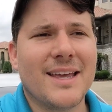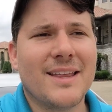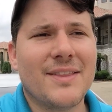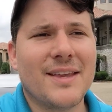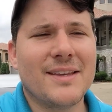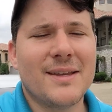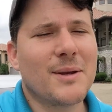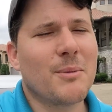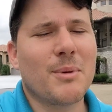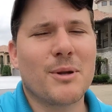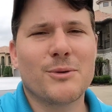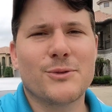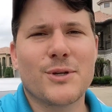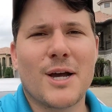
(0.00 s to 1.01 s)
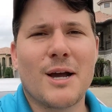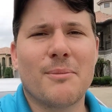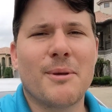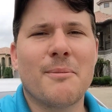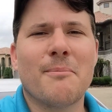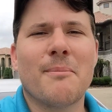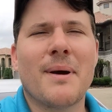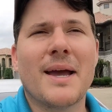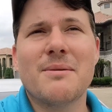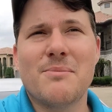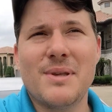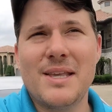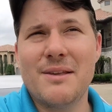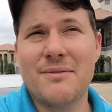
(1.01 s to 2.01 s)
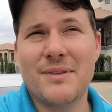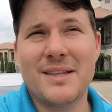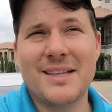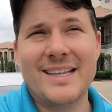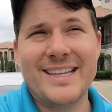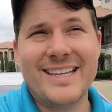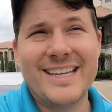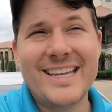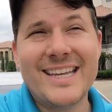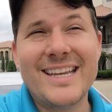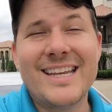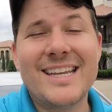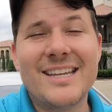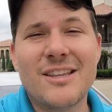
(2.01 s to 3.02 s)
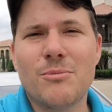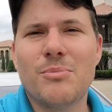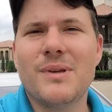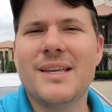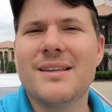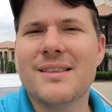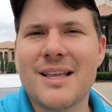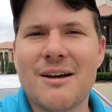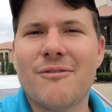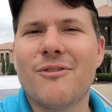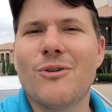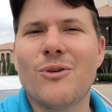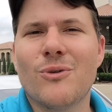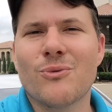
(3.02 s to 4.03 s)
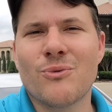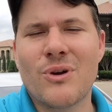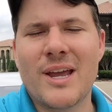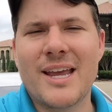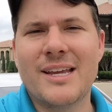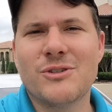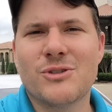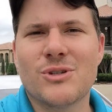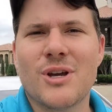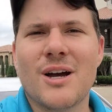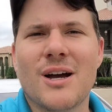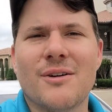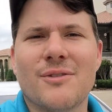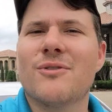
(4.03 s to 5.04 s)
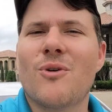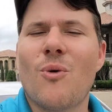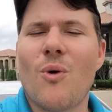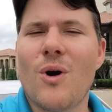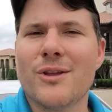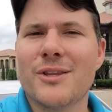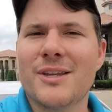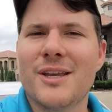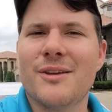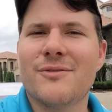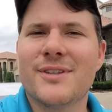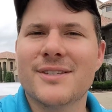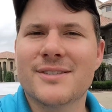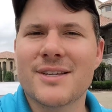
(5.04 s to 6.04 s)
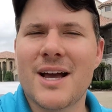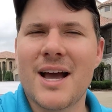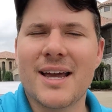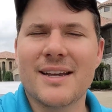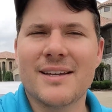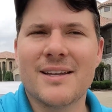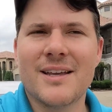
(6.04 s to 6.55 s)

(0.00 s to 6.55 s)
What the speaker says: they did a better job, it might be even in the B level range of quality of design.